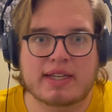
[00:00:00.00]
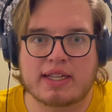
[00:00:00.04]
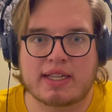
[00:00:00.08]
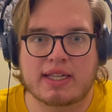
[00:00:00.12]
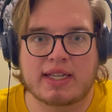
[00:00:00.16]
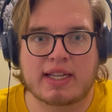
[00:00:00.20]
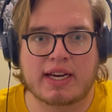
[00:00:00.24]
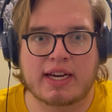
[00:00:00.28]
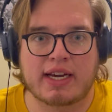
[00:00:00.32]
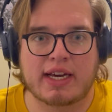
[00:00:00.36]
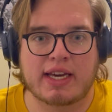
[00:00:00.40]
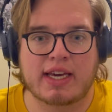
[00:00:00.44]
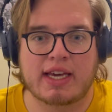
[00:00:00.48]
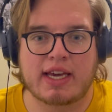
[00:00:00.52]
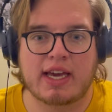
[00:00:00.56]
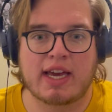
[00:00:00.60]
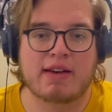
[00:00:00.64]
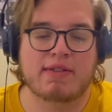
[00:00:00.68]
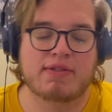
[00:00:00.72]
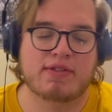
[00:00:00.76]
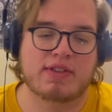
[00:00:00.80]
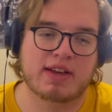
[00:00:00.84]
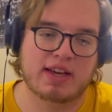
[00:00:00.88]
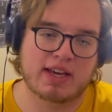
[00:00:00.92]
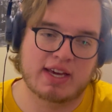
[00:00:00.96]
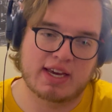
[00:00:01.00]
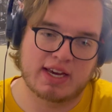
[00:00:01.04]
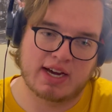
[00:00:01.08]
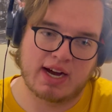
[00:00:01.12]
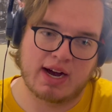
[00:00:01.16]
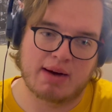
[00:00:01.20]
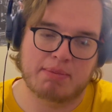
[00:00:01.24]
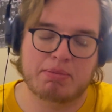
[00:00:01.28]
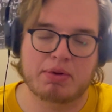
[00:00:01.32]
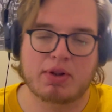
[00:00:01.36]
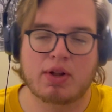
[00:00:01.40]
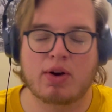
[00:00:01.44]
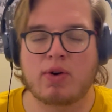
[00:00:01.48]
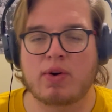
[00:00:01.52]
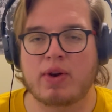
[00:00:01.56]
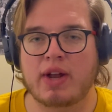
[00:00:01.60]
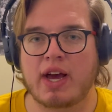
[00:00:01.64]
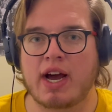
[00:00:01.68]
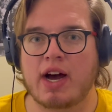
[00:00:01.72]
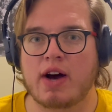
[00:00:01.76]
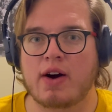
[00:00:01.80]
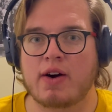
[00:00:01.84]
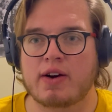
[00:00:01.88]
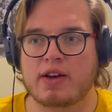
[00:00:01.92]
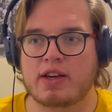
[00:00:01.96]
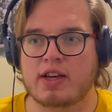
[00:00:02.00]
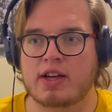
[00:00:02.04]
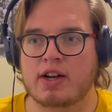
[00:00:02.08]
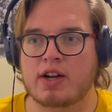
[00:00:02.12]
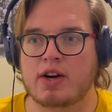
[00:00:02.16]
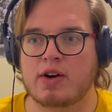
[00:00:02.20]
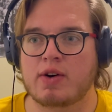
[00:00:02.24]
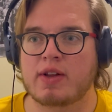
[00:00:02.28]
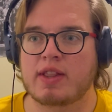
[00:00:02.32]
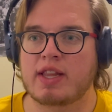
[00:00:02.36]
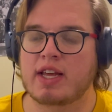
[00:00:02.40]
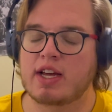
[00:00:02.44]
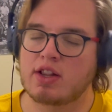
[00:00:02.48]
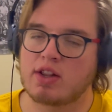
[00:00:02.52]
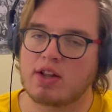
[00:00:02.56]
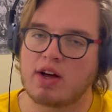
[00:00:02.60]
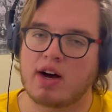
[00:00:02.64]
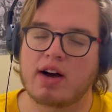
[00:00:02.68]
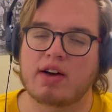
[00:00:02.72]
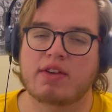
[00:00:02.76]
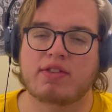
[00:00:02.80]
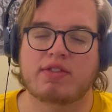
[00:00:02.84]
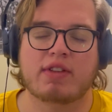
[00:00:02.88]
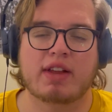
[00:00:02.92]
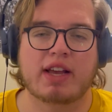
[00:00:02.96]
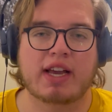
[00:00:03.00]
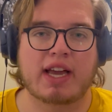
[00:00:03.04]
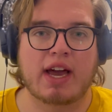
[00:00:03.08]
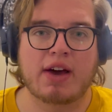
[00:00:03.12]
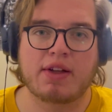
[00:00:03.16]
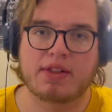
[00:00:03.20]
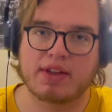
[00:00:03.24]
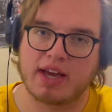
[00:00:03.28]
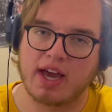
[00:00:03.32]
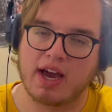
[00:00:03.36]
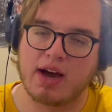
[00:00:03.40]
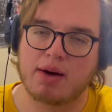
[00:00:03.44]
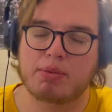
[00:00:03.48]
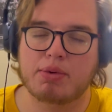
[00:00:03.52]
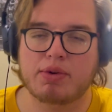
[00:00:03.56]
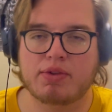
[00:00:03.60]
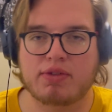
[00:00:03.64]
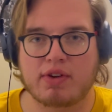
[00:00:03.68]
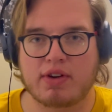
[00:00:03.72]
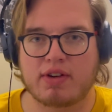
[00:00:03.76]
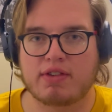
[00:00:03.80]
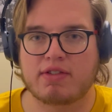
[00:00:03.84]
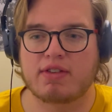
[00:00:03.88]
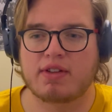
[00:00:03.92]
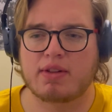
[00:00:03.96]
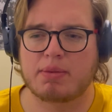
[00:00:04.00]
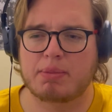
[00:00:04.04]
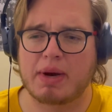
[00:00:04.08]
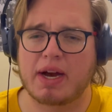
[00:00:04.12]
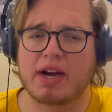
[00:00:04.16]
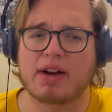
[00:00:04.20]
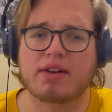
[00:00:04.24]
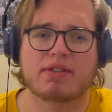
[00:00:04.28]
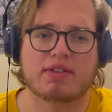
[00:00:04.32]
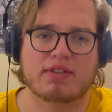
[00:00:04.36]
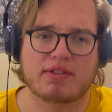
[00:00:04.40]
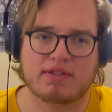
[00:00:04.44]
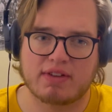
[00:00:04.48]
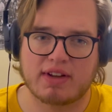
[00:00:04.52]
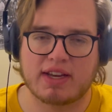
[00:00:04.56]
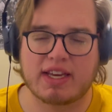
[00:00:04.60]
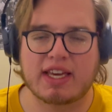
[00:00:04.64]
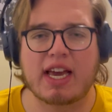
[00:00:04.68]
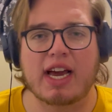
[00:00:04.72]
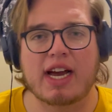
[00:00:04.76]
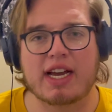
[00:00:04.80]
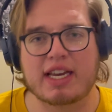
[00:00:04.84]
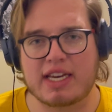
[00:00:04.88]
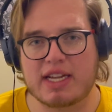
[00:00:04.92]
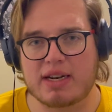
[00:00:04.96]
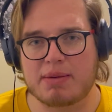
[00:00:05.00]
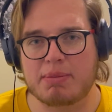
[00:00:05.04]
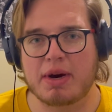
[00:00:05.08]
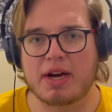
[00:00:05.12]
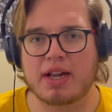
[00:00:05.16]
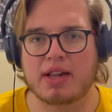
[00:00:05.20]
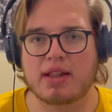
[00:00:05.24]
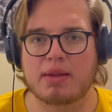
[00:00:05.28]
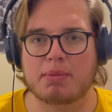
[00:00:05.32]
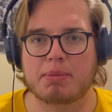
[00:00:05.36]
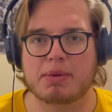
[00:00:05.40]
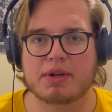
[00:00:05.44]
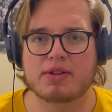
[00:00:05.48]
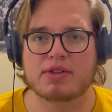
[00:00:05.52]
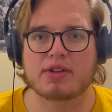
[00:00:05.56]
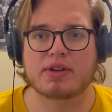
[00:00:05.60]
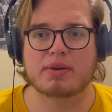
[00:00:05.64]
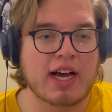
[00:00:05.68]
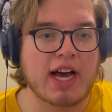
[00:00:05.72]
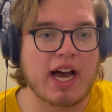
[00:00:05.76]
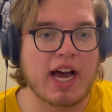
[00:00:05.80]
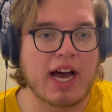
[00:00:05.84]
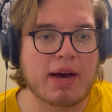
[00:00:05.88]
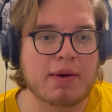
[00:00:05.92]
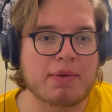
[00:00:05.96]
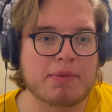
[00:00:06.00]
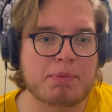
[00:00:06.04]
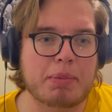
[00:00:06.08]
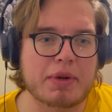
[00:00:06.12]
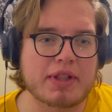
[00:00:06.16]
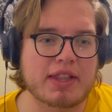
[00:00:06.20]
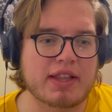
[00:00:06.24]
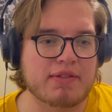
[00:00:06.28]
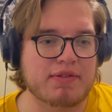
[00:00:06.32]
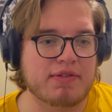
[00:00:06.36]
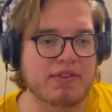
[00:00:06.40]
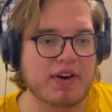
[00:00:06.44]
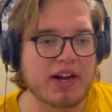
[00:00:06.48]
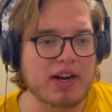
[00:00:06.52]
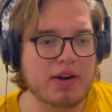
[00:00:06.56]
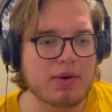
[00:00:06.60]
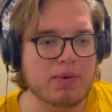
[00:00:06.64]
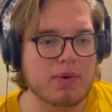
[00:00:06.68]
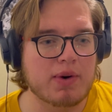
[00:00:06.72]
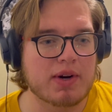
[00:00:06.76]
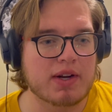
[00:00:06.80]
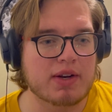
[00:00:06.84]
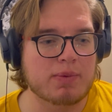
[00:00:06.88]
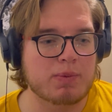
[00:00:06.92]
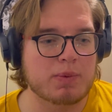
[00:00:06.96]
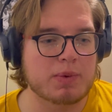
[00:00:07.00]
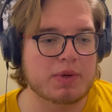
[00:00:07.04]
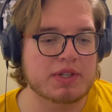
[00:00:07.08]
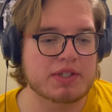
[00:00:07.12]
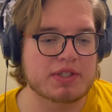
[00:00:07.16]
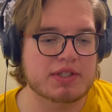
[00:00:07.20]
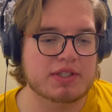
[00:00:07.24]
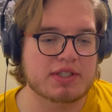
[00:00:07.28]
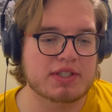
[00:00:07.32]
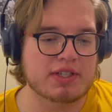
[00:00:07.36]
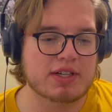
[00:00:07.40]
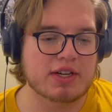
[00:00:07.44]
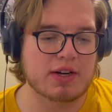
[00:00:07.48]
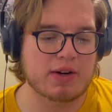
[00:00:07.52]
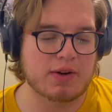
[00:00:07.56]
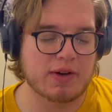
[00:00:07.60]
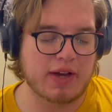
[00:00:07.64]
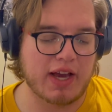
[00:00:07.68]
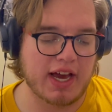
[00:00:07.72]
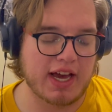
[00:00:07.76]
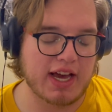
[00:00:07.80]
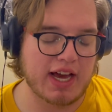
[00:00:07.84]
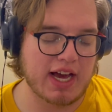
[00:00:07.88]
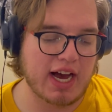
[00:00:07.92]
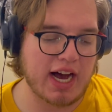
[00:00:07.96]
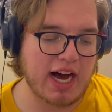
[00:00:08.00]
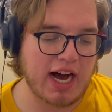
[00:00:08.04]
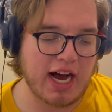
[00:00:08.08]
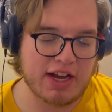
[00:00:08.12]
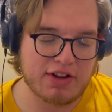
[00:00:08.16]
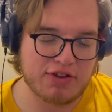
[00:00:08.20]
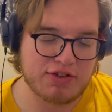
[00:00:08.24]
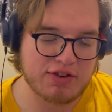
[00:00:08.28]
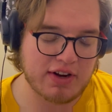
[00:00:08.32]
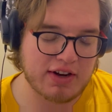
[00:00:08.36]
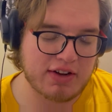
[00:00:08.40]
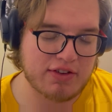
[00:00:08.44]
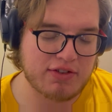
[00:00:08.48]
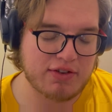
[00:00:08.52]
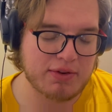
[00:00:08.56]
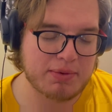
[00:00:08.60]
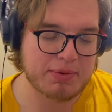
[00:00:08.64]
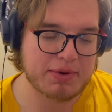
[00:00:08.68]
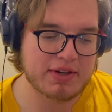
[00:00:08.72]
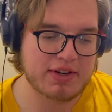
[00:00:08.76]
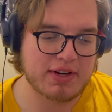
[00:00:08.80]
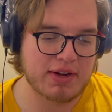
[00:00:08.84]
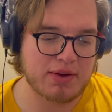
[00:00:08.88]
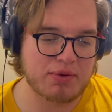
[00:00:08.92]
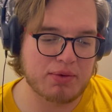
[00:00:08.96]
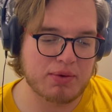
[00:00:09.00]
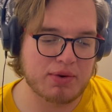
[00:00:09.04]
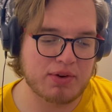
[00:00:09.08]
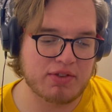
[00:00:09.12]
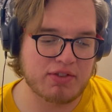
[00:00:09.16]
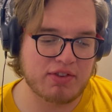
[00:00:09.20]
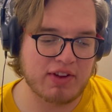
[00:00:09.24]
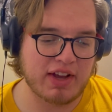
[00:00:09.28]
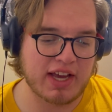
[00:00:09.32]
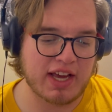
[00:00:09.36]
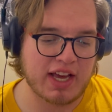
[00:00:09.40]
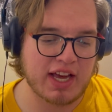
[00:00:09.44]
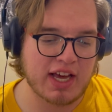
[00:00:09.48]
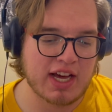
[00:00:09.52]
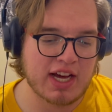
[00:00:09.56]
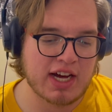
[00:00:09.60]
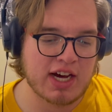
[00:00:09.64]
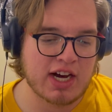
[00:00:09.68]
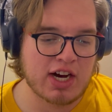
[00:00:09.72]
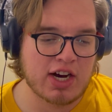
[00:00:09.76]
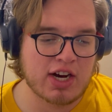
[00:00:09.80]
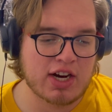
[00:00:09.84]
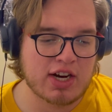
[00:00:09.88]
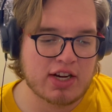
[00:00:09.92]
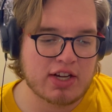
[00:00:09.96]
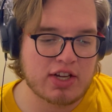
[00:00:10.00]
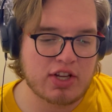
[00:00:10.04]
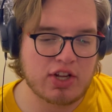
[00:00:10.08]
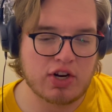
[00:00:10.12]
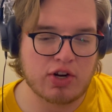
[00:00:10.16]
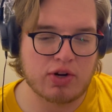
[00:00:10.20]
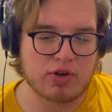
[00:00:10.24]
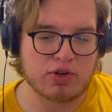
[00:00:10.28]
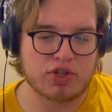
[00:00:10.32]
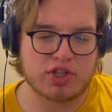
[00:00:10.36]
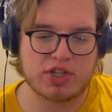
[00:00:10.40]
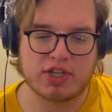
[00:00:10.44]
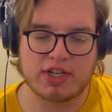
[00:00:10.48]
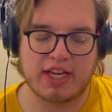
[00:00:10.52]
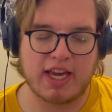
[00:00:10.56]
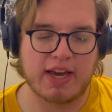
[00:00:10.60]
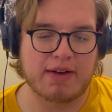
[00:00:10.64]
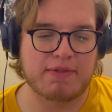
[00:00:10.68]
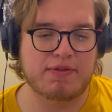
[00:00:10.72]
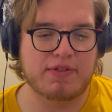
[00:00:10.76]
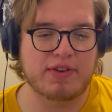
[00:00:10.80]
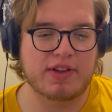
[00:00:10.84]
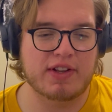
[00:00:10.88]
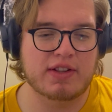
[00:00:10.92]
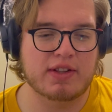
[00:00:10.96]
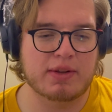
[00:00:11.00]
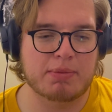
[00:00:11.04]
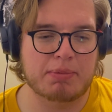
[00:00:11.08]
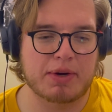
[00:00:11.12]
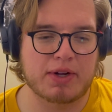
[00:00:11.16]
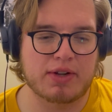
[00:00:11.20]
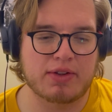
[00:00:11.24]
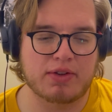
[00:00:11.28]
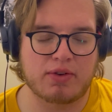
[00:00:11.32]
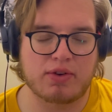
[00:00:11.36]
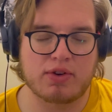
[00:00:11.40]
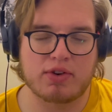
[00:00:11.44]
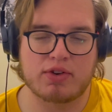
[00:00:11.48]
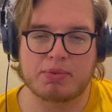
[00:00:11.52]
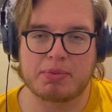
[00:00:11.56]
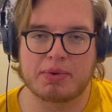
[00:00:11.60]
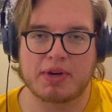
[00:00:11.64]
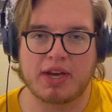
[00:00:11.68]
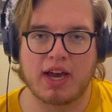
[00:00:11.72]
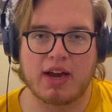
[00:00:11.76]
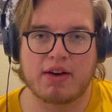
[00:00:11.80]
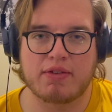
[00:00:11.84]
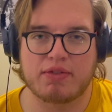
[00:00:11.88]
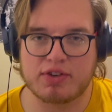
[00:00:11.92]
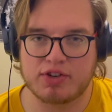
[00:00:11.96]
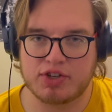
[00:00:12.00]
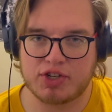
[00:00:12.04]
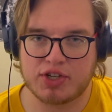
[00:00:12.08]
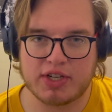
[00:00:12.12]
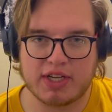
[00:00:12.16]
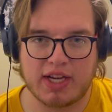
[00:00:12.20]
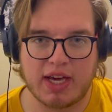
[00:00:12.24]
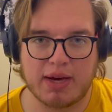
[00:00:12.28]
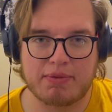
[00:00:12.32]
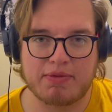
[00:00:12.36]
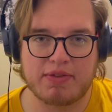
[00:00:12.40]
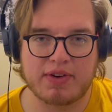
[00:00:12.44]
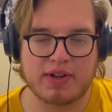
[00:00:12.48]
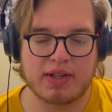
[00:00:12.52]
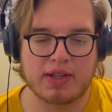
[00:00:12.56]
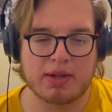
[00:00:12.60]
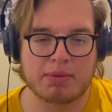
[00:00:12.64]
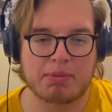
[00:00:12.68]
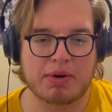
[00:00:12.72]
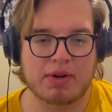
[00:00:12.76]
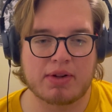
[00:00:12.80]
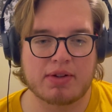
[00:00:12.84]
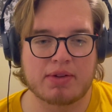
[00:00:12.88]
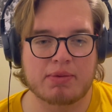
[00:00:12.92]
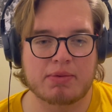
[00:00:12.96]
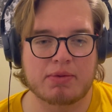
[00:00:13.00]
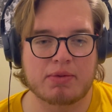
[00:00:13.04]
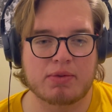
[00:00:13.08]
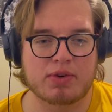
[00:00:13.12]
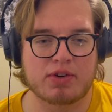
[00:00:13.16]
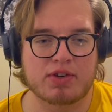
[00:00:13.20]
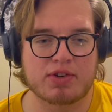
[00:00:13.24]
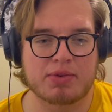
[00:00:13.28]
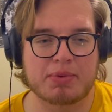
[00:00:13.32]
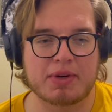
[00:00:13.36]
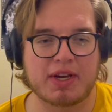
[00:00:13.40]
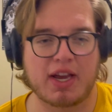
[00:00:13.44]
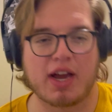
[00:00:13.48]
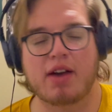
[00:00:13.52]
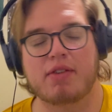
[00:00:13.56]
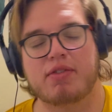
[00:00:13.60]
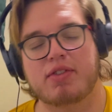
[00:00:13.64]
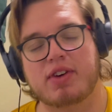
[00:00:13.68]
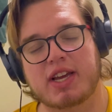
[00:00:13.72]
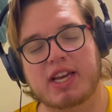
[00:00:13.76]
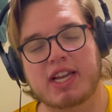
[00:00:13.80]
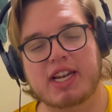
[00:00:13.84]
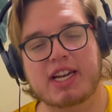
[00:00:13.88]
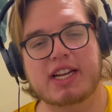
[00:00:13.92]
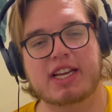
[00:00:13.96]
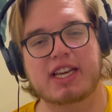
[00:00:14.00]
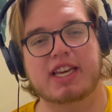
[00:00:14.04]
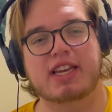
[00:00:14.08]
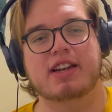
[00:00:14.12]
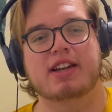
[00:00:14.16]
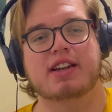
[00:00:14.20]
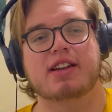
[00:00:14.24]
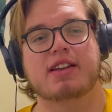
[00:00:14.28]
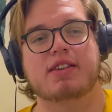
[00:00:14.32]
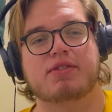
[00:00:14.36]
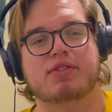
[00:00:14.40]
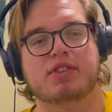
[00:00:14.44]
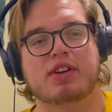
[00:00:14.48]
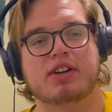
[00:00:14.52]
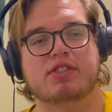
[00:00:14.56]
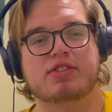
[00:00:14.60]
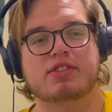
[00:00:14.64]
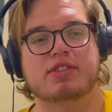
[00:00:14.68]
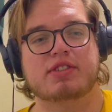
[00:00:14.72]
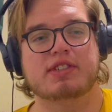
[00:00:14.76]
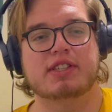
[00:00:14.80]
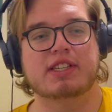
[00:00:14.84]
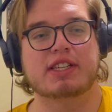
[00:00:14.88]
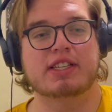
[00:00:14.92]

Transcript: Like, if the, he got blown out, you know, and they lost, like how the Cowboys lost to the Packers, it's like, yeah, get him out of the building but the final one was okay. I saw it so many times where it's like, you know, should have kept feeding the ball to Christian McCaffrey. Should have kept feeding the ball to Christian McCaffrey. He didn't get enough touches.